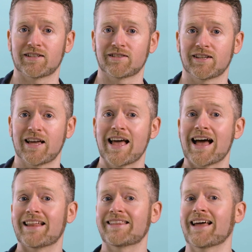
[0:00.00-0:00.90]
acid.
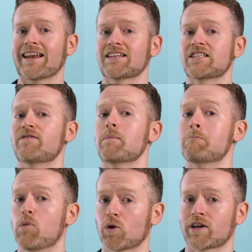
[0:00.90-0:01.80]
And that has even
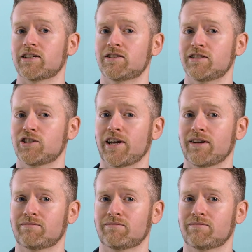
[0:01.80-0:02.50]
more kinks in the chain.